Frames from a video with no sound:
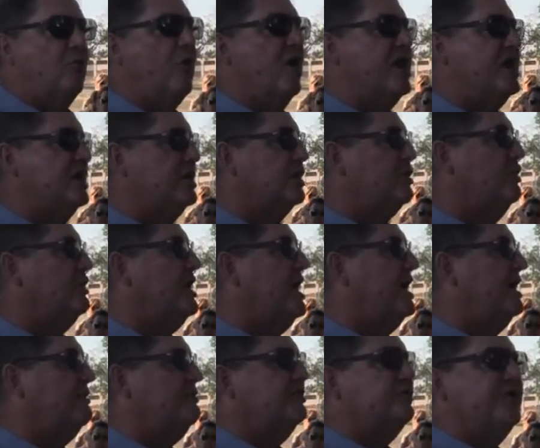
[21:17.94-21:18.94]
waiting to go
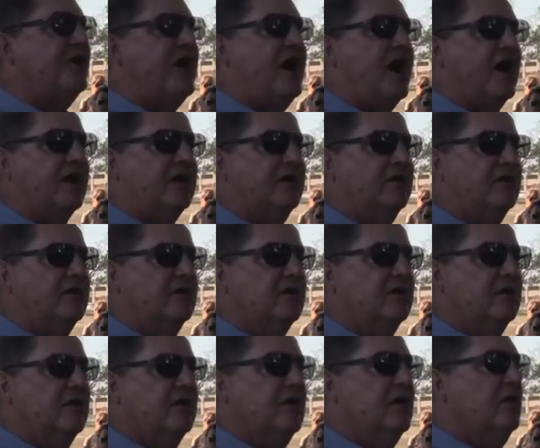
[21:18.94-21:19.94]
down on the dock.
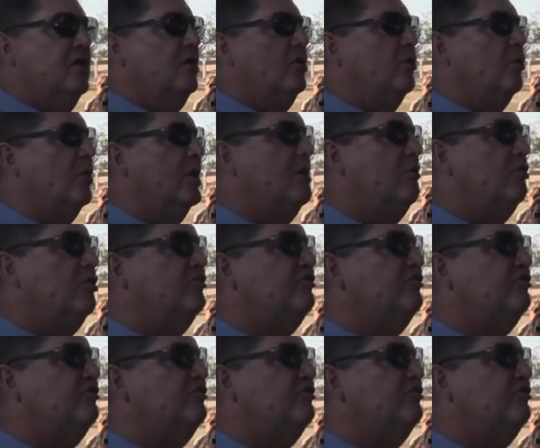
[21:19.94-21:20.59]
We will